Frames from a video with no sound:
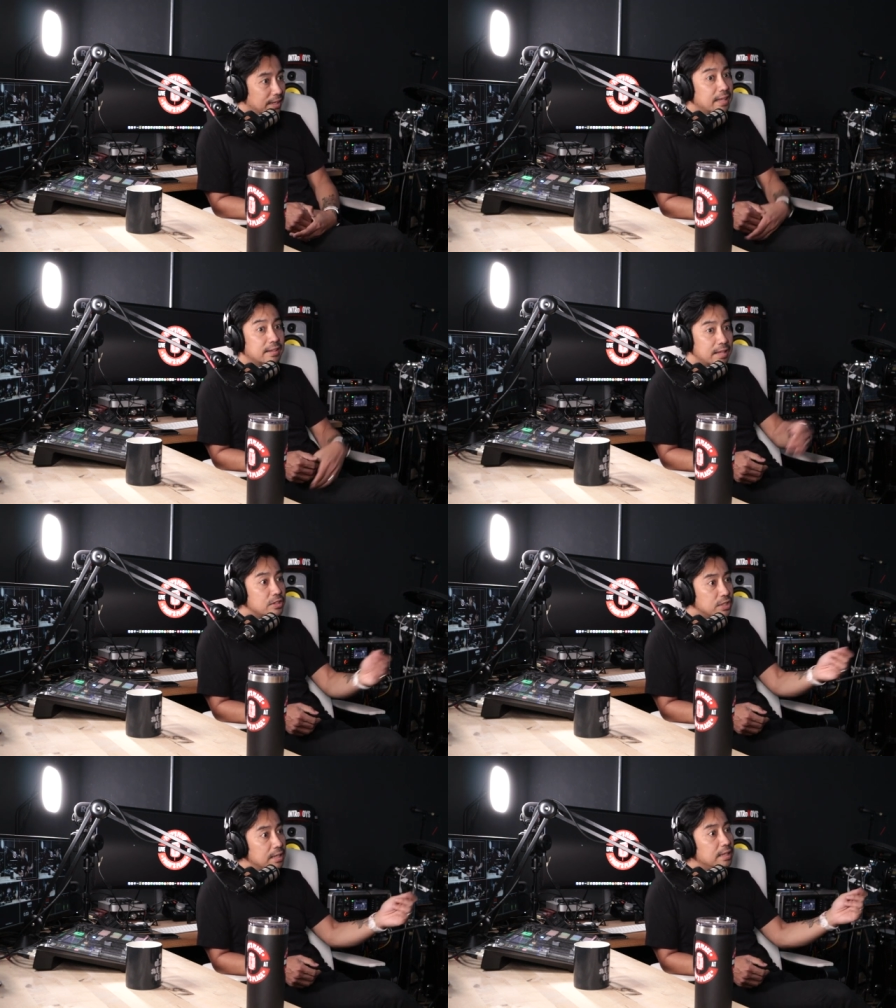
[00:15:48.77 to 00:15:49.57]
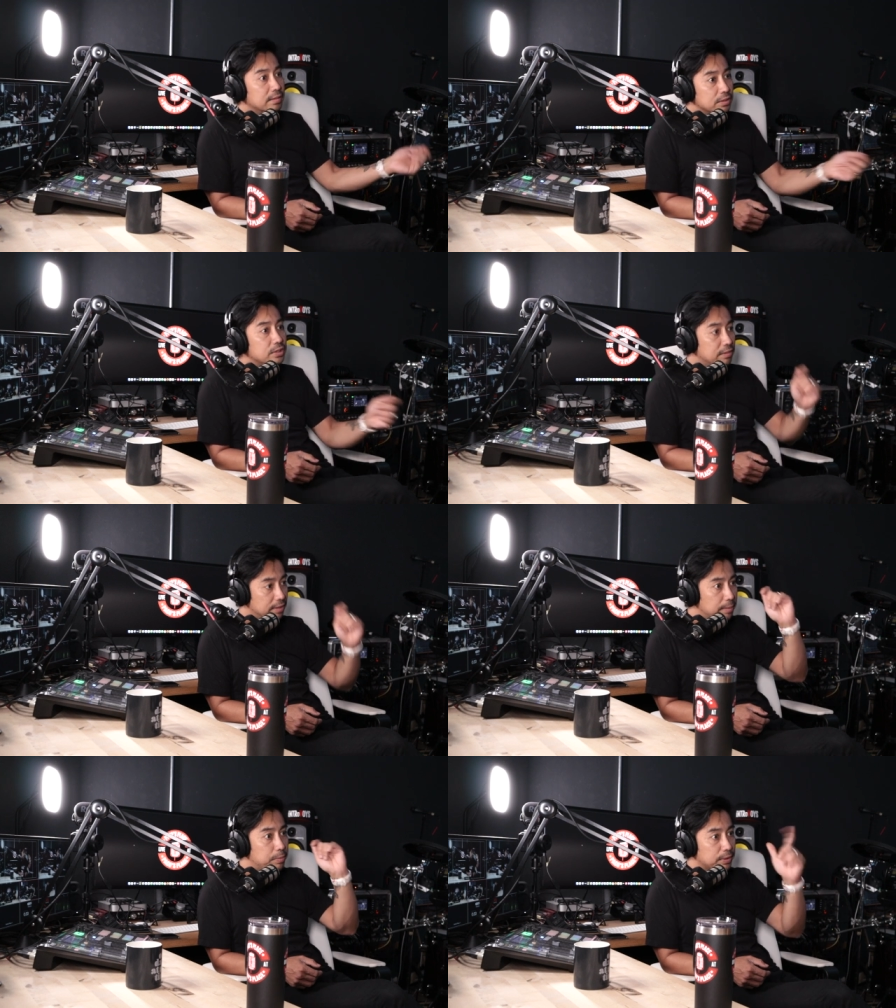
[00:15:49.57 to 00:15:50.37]
And and she she
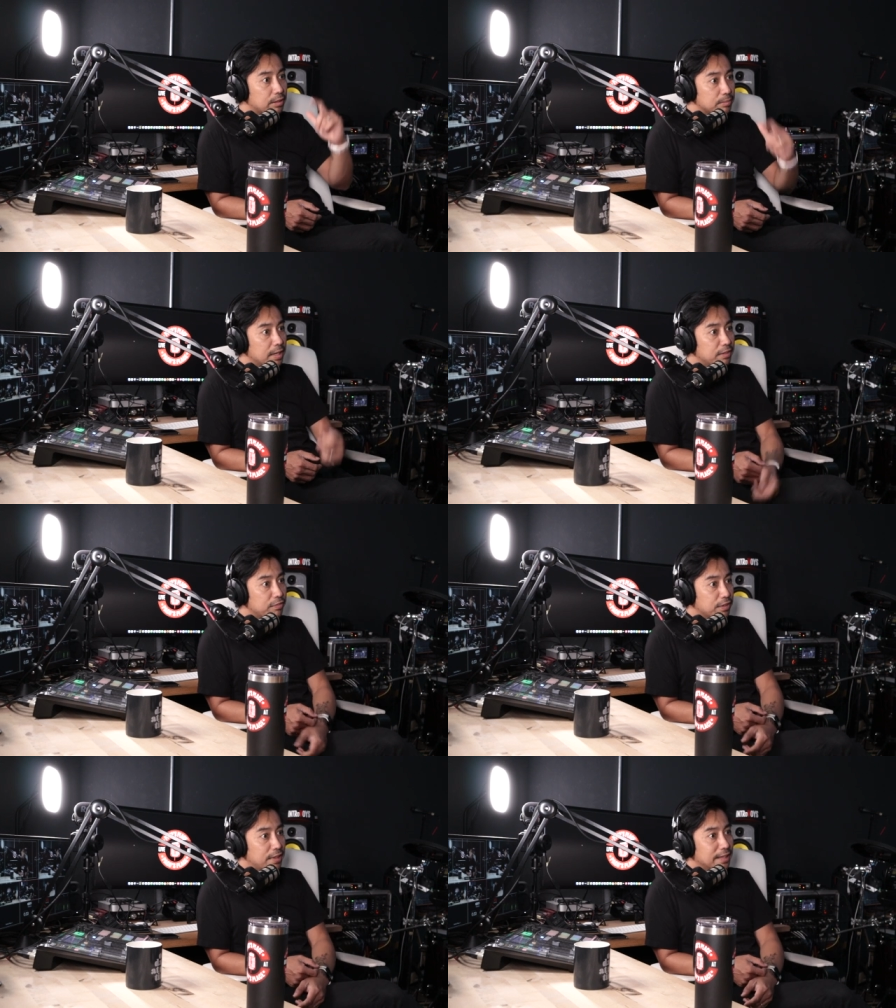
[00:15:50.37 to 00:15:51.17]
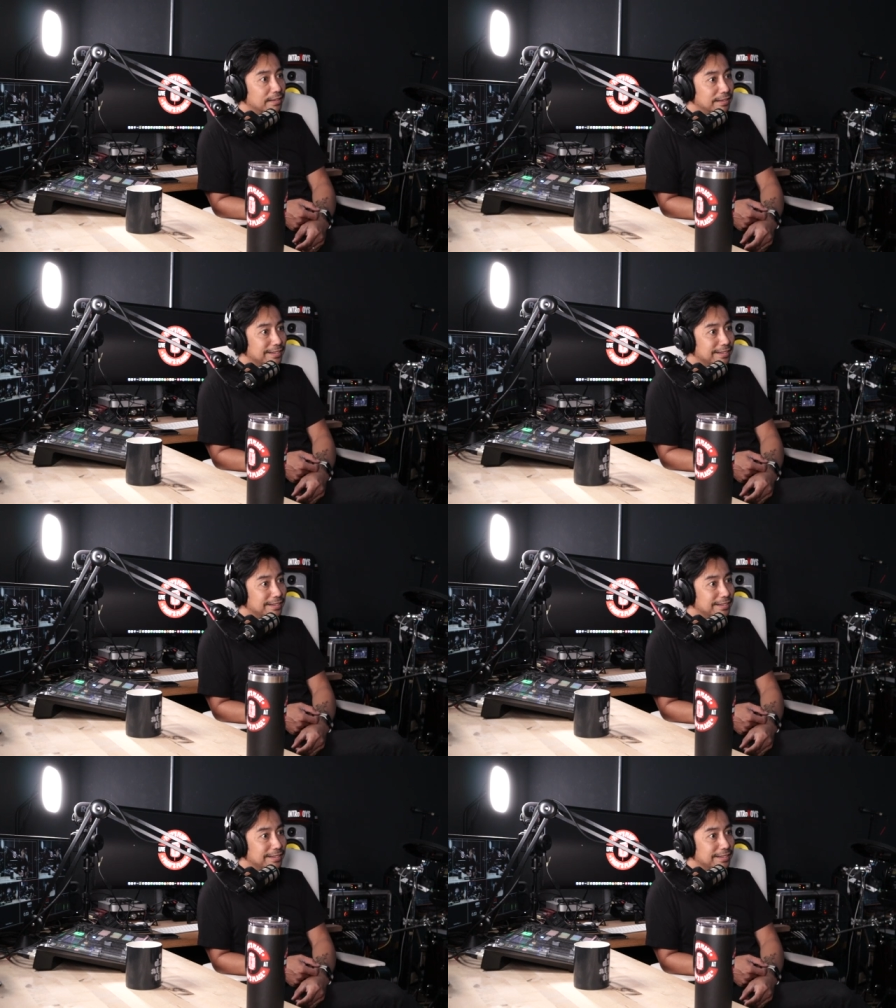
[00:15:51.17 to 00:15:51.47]
really put out money for that.